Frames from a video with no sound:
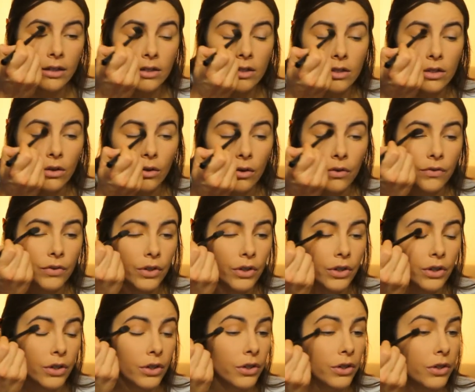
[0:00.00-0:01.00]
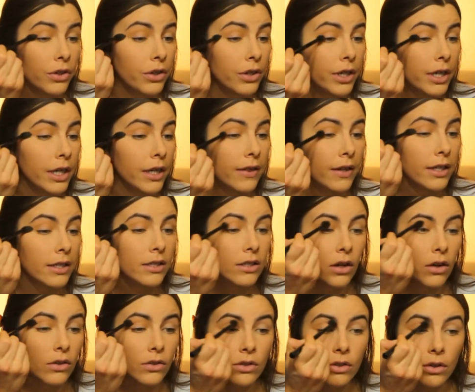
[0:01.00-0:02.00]
So if you're in a hurry, that's
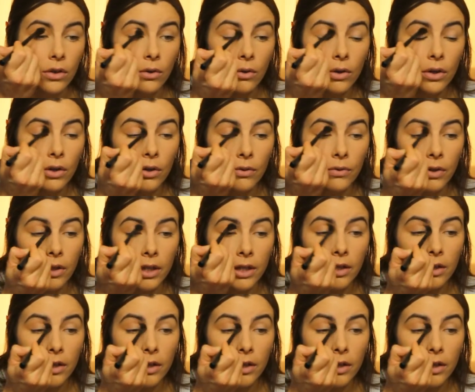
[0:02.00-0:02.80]
also a really